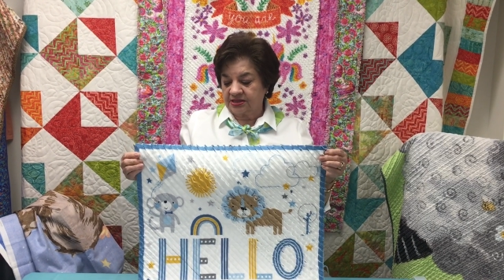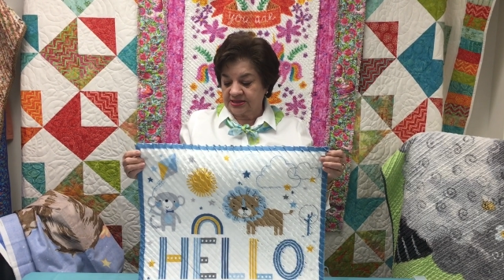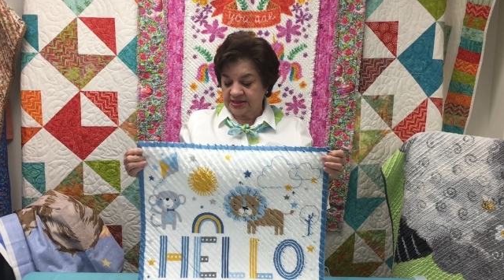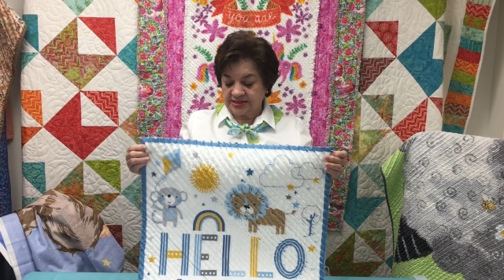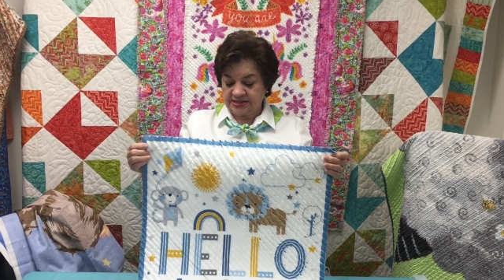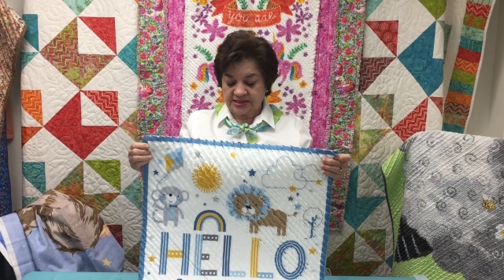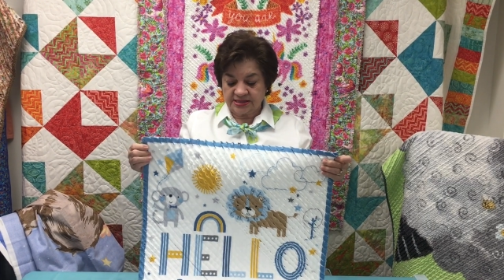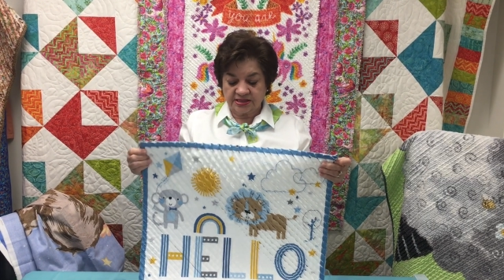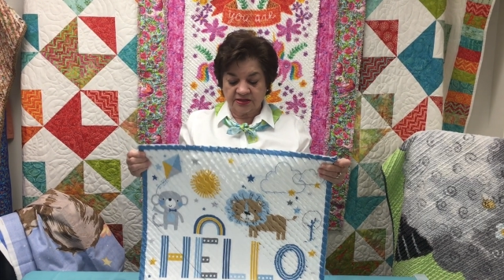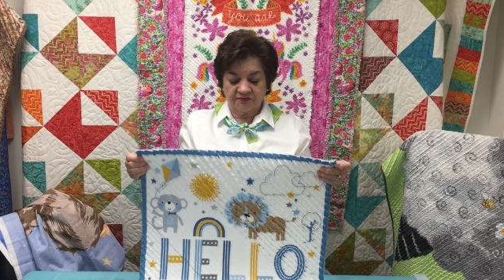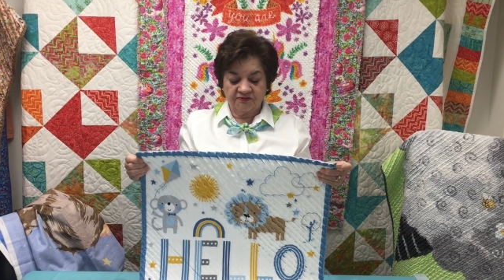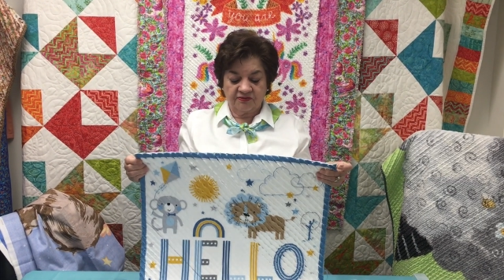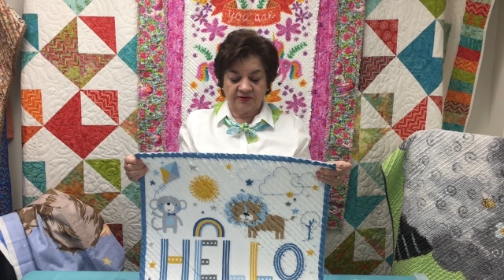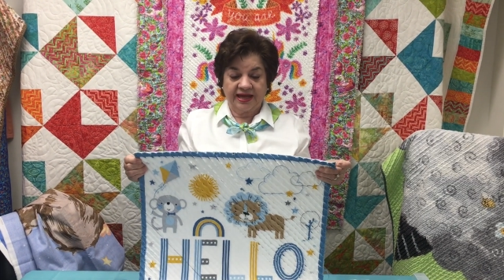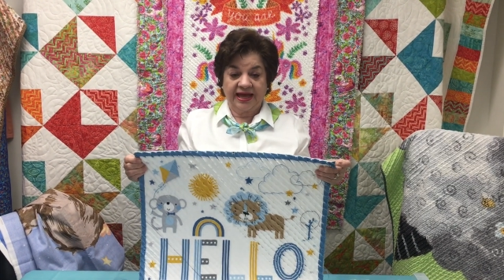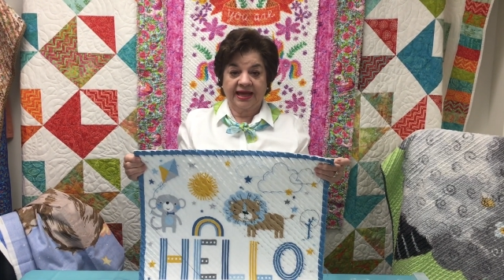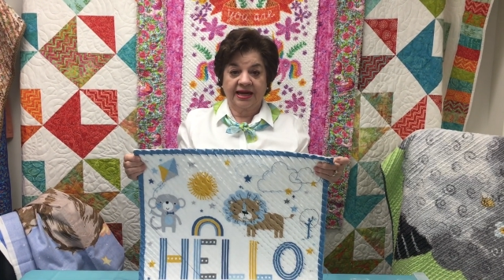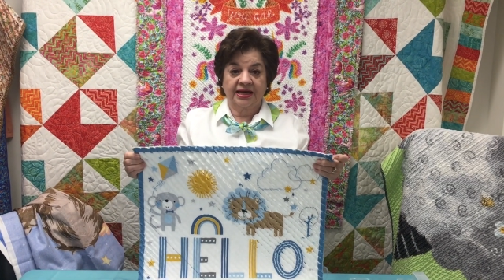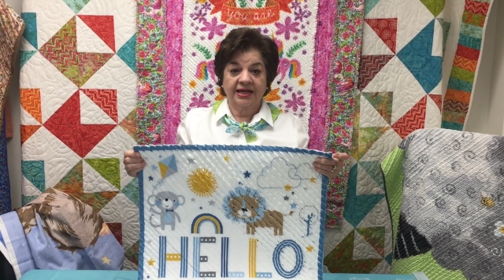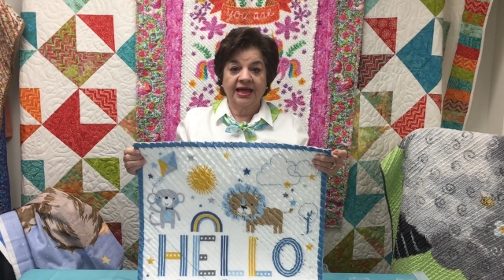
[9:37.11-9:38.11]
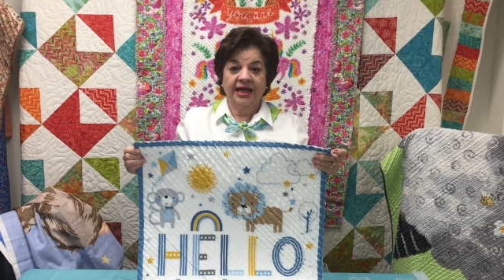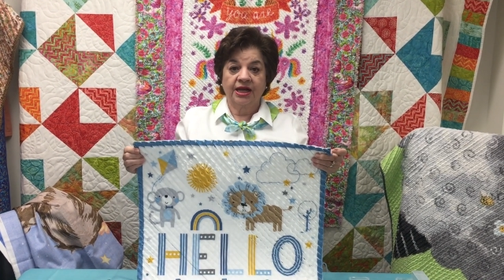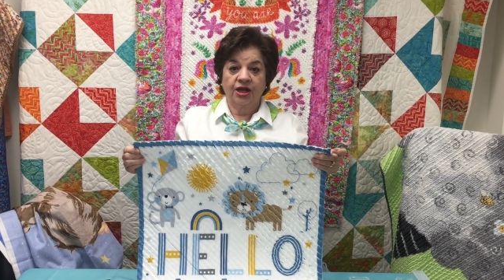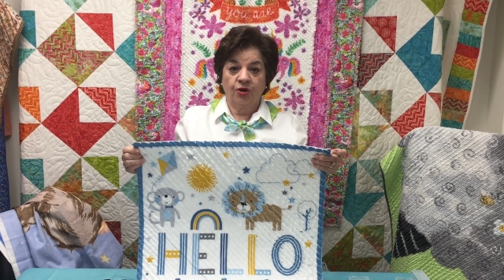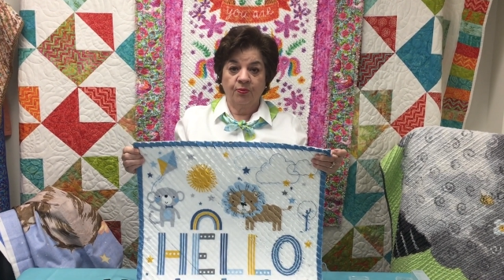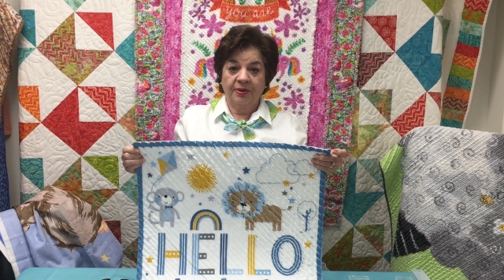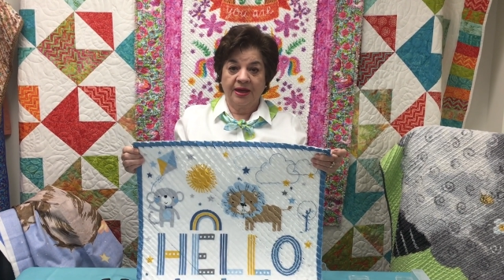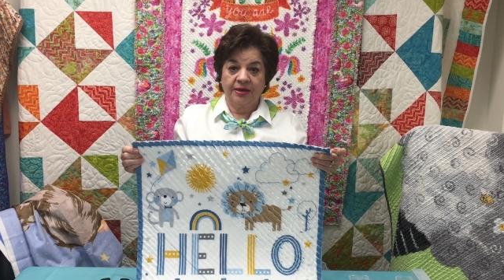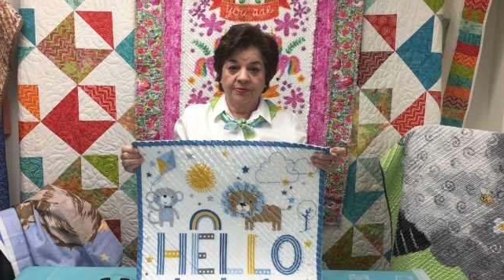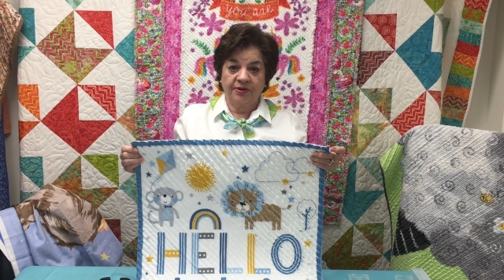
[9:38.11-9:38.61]
This is a flannel, Hello
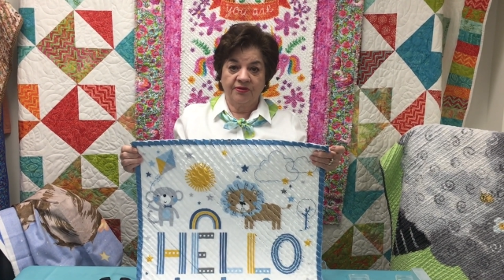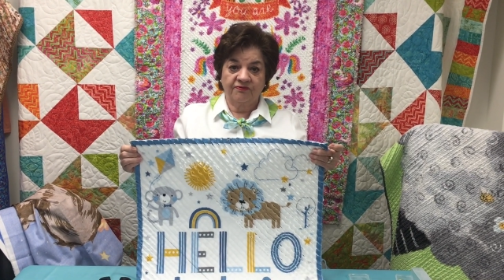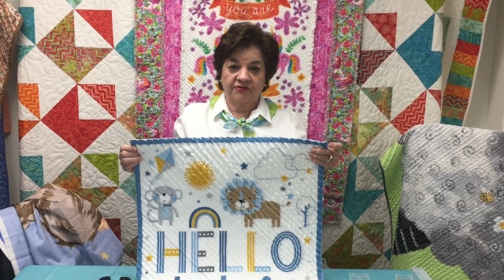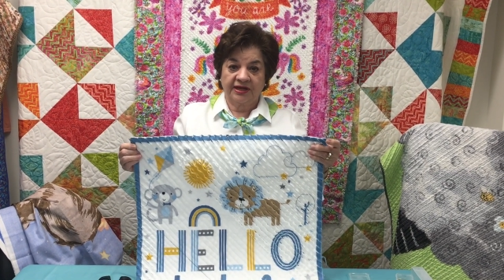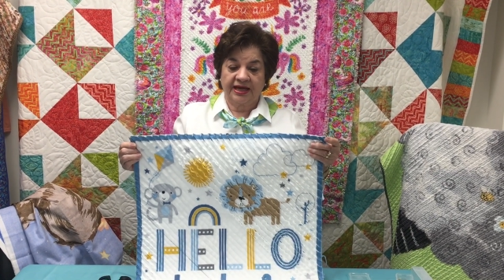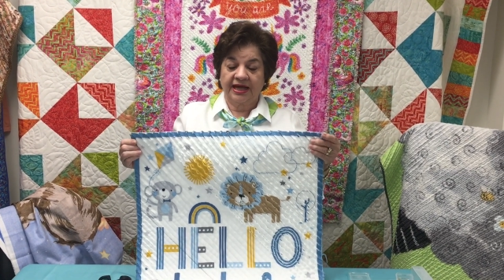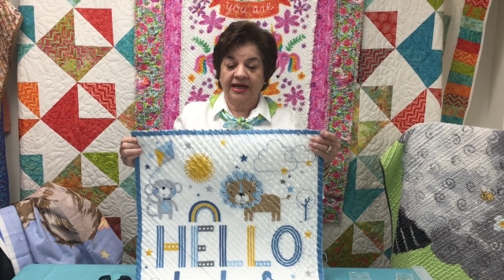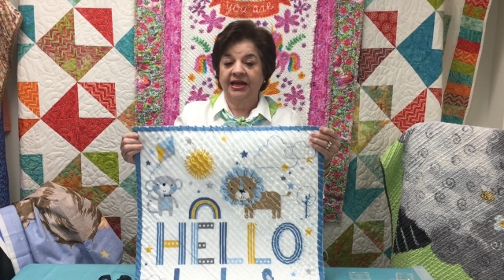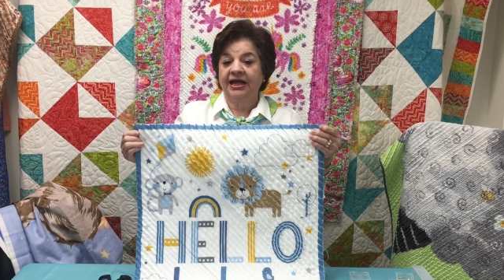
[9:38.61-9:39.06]
Baby flannel.